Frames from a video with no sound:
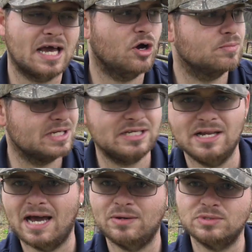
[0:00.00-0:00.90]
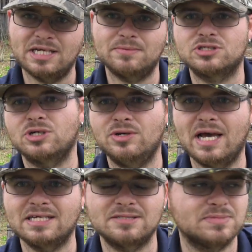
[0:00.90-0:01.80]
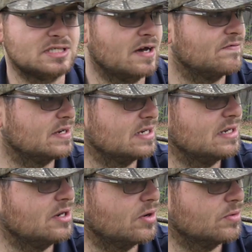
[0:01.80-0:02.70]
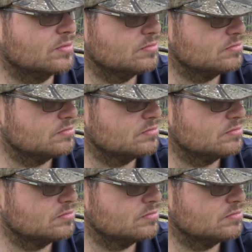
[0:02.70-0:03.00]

I hope that I was able to show you guys some stuff and, you know,